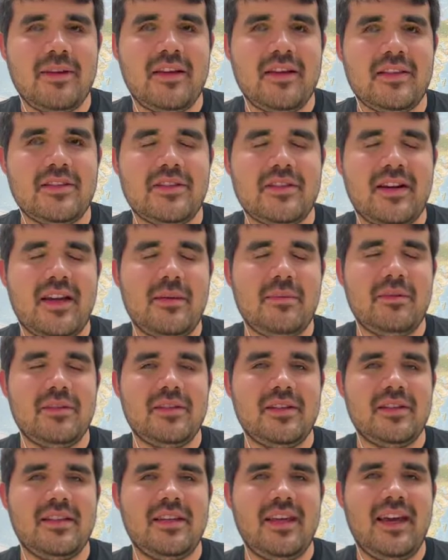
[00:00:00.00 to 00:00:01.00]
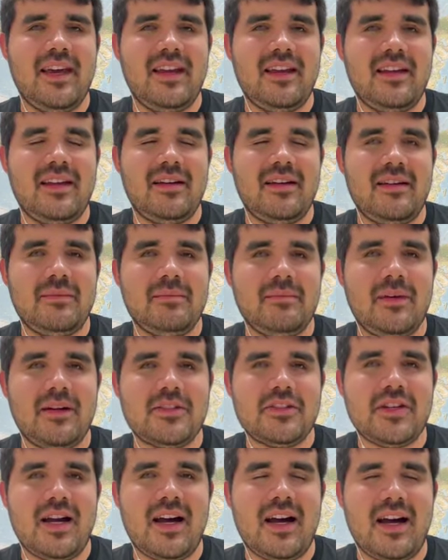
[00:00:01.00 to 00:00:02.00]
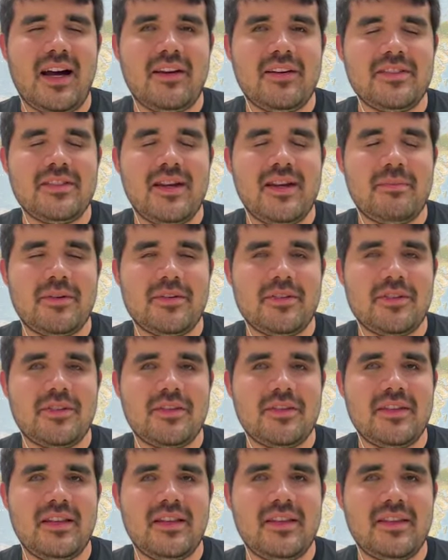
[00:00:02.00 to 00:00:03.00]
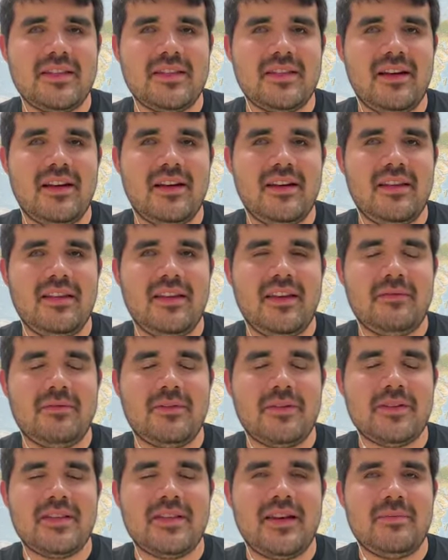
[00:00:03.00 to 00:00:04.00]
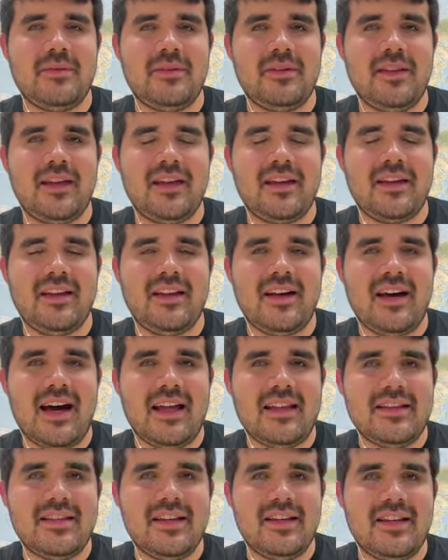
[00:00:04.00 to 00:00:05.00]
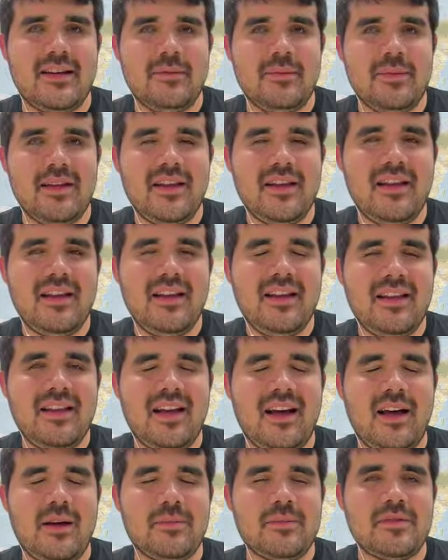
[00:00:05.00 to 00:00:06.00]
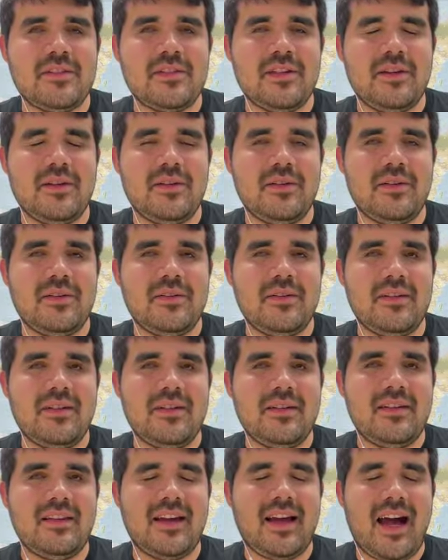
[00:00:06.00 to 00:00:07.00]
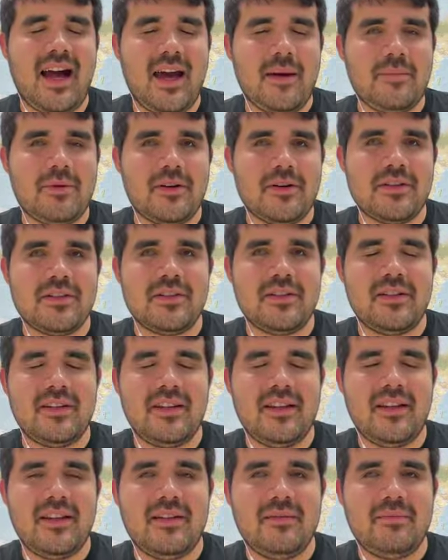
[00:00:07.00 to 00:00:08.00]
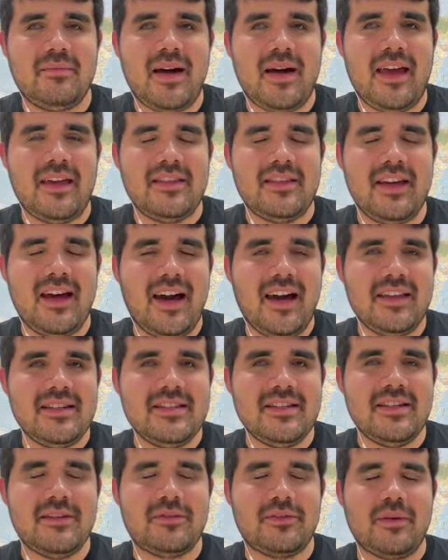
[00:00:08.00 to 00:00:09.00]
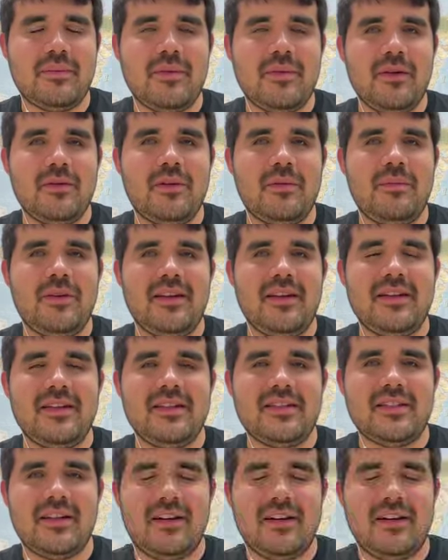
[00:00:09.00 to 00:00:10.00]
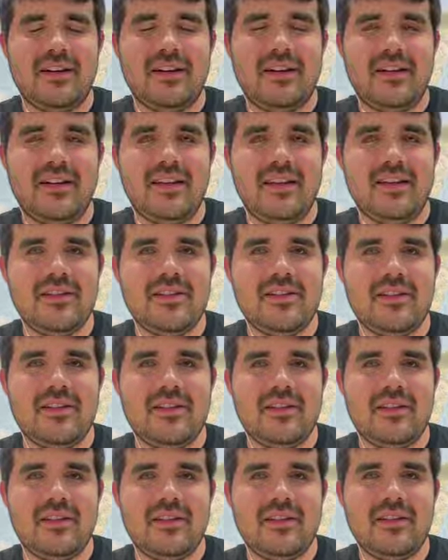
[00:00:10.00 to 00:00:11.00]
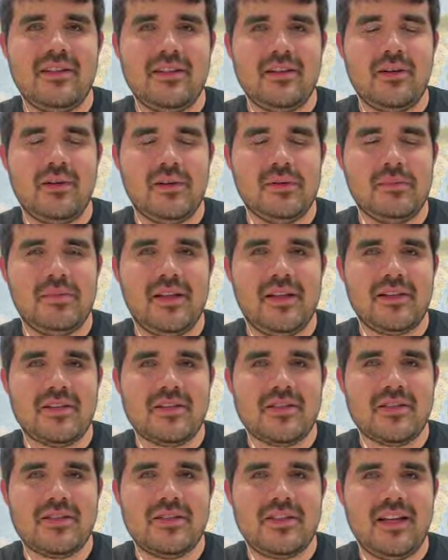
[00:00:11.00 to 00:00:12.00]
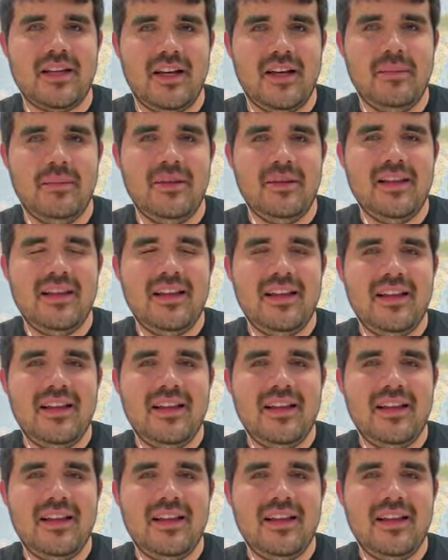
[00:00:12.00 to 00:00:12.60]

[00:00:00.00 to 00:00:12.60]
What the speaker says: because you're able to get much higher temperatures in the sauna than, for example, like a hot tub. So like I personally, the ideal for me would be sauna into cold plunge tub.